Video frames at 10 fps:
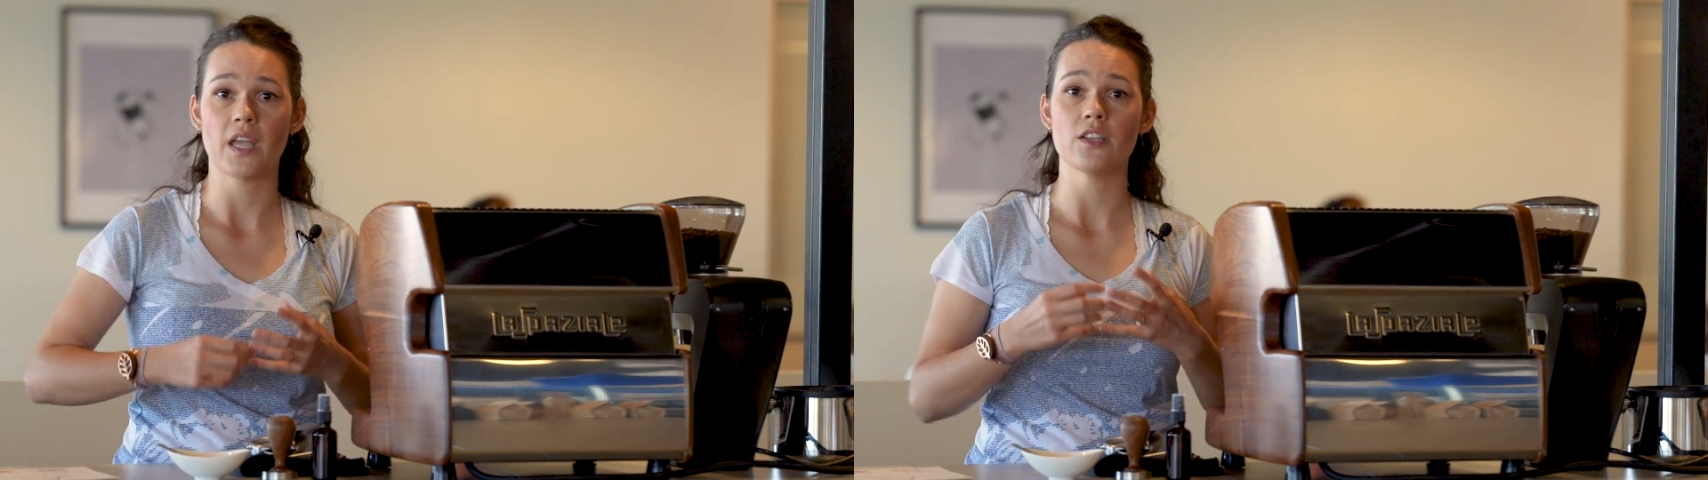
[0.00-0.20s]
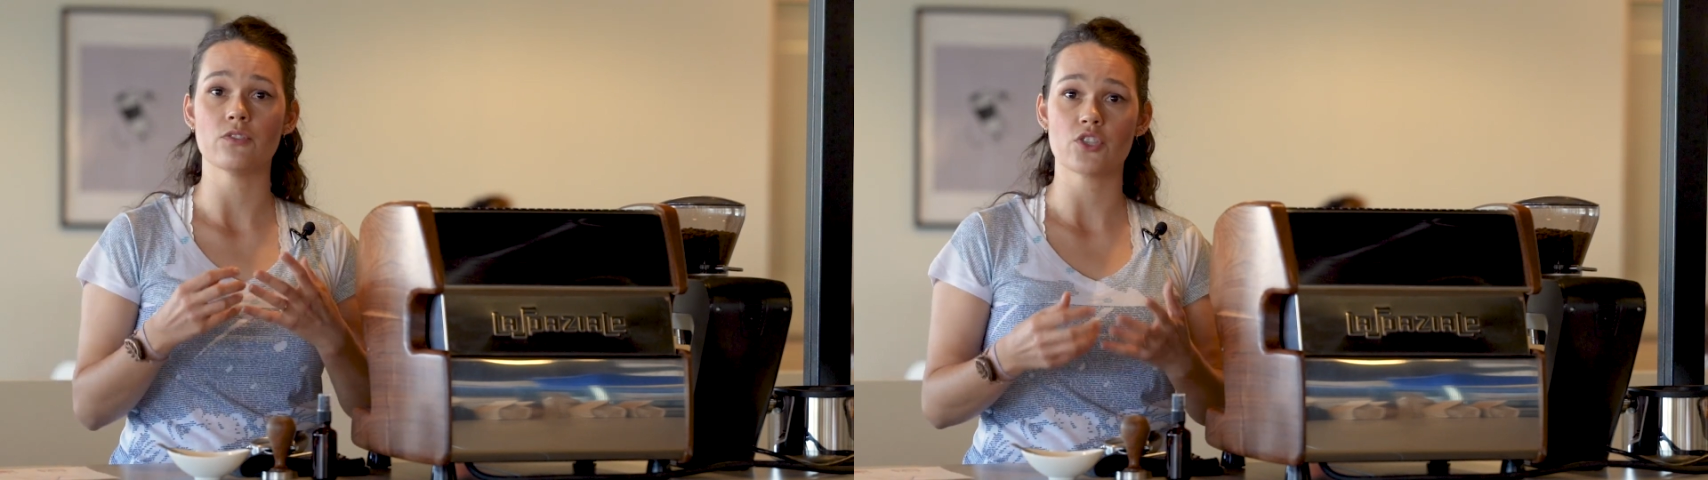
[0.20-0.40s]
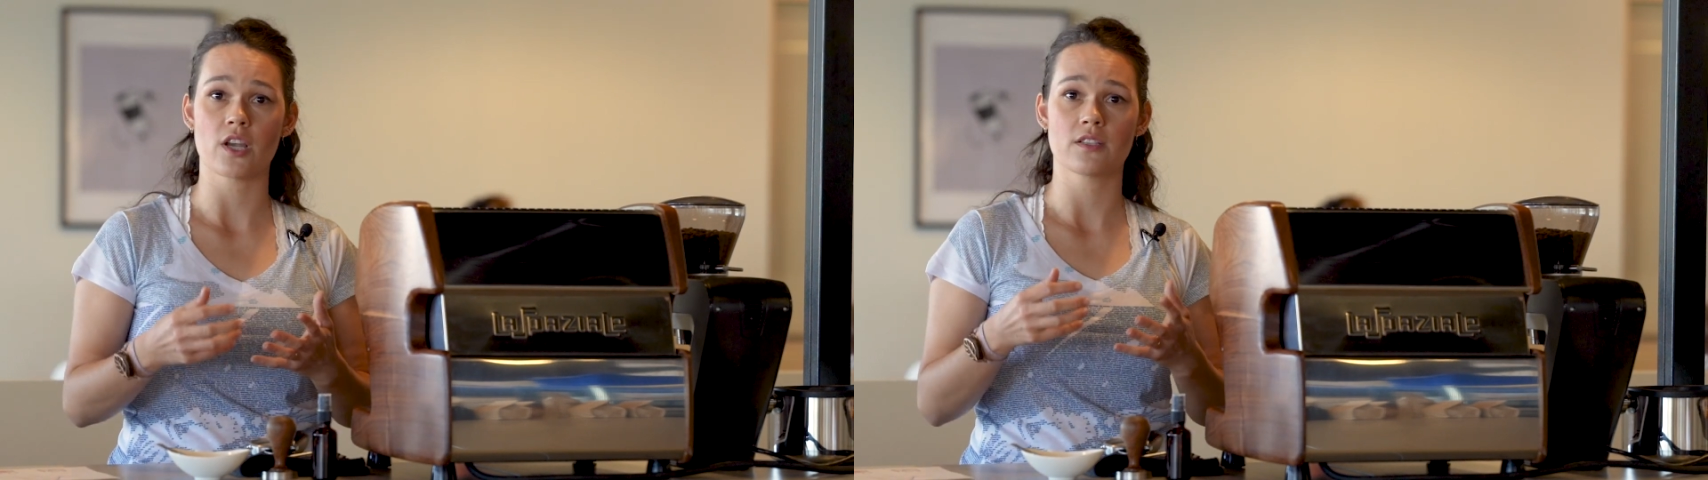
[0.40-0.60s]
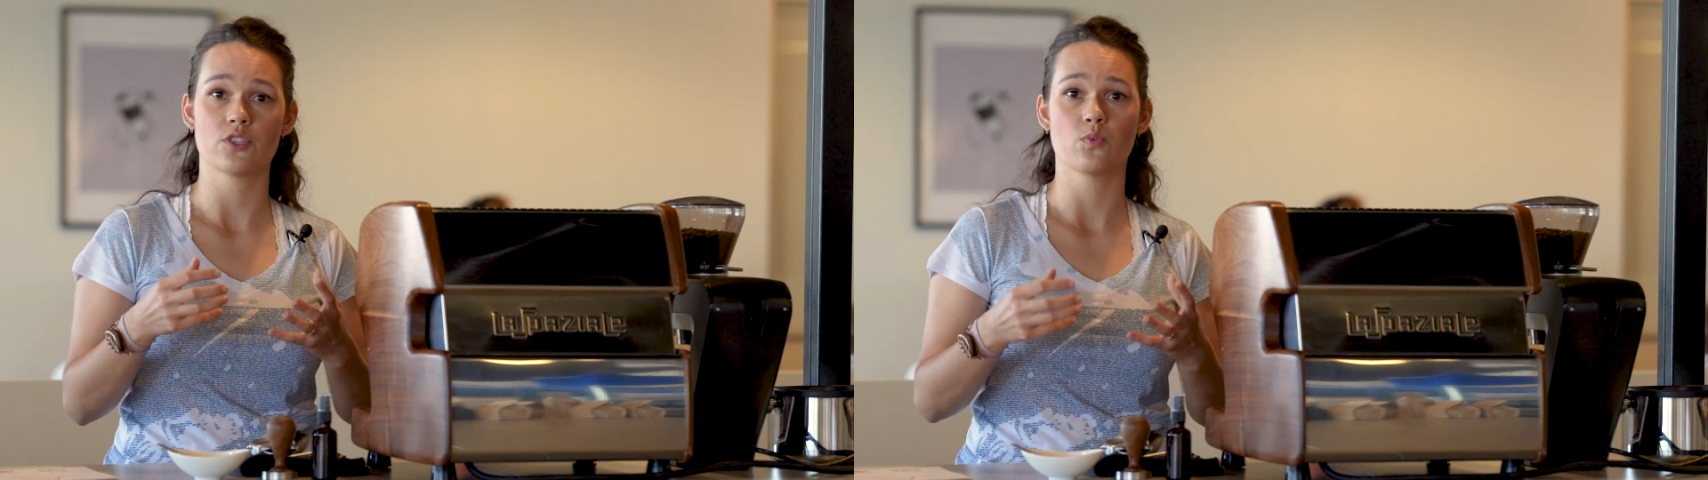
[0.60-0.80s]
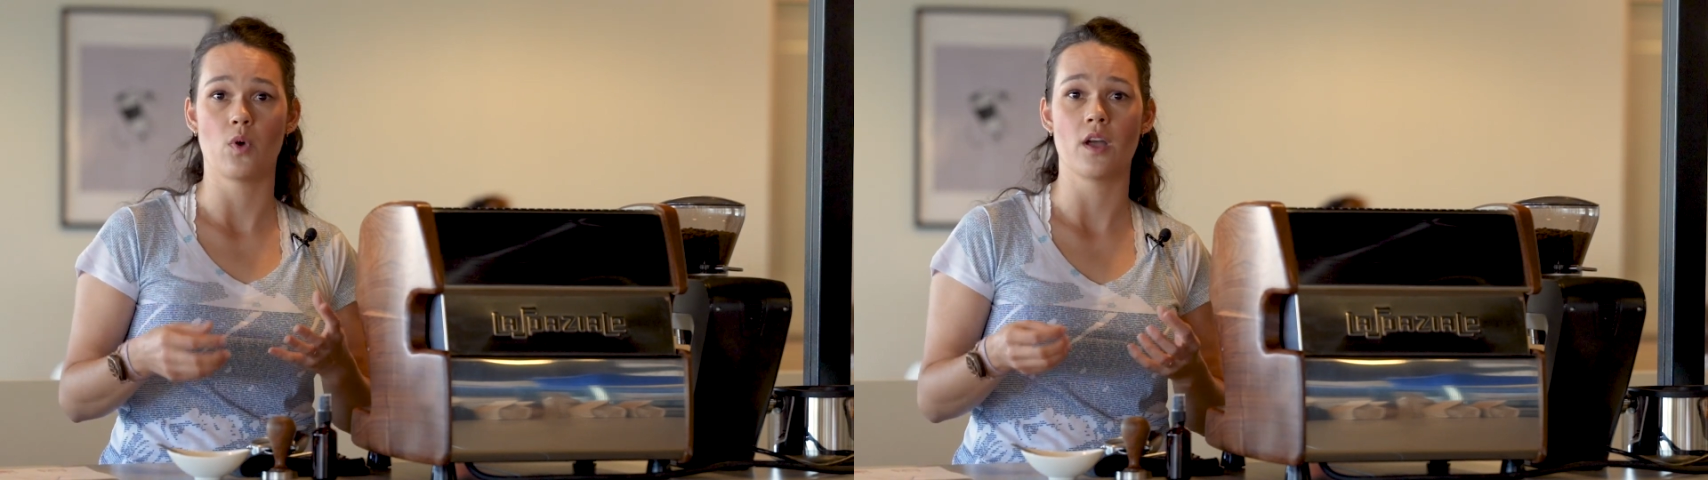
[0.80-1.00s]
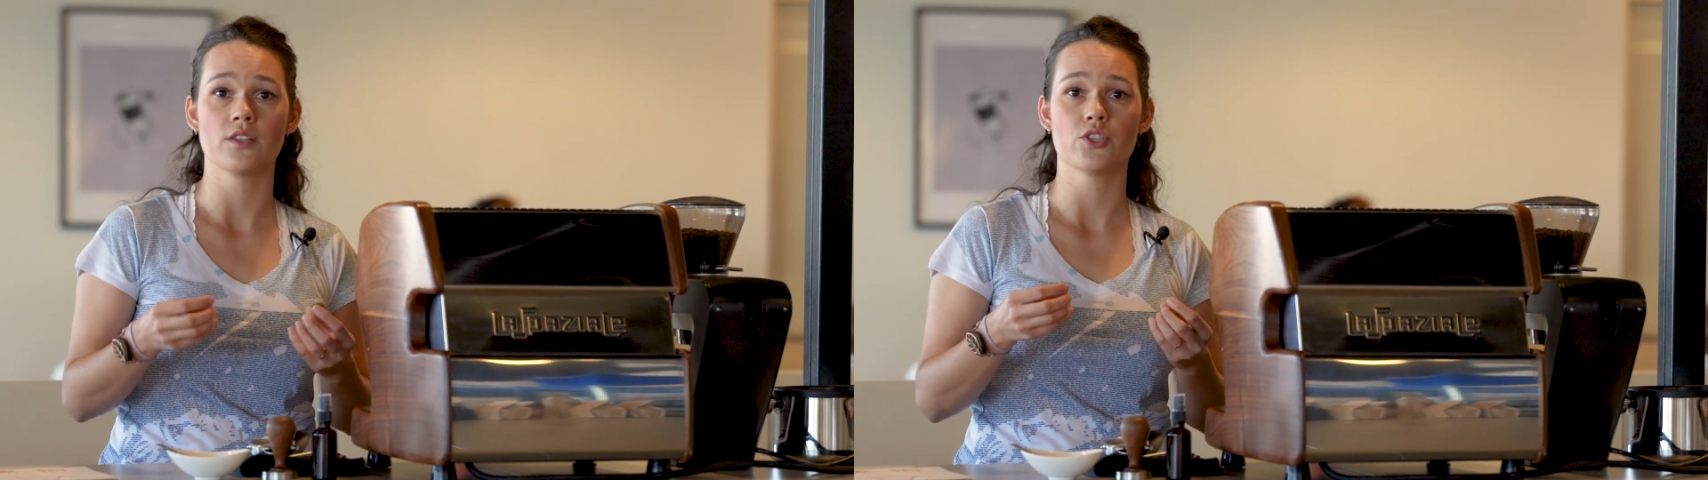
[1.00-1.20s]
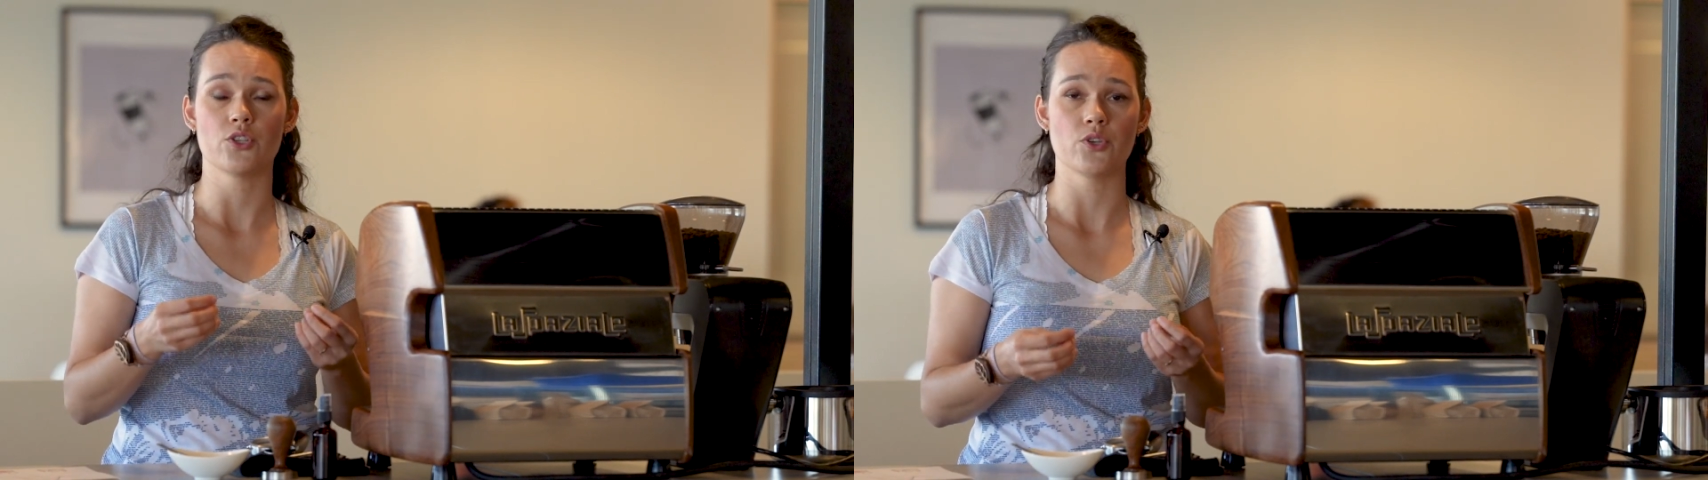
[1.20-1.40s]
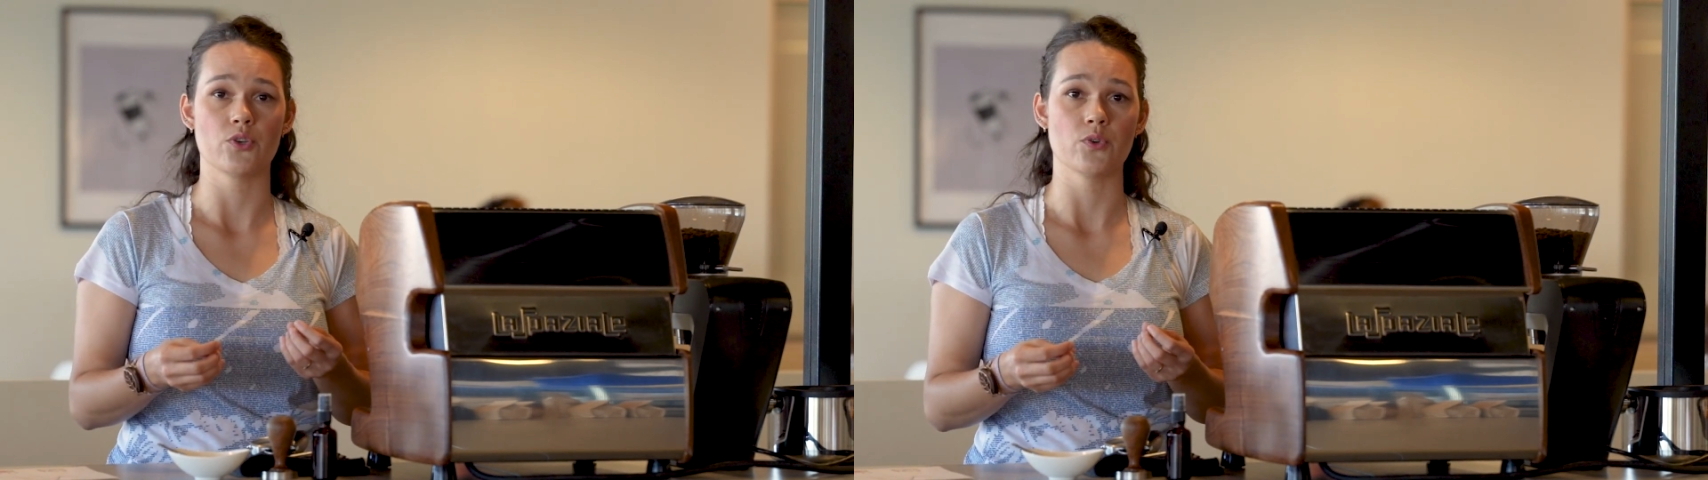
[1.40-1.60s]
And you just want
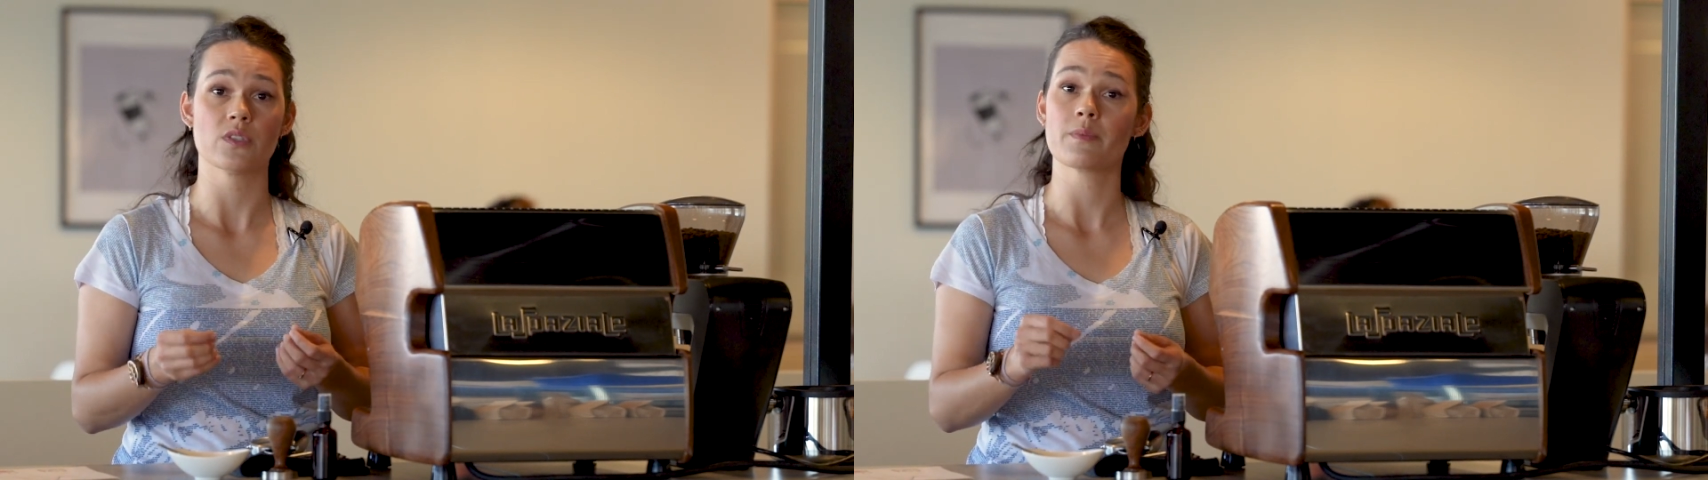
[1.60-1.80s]
to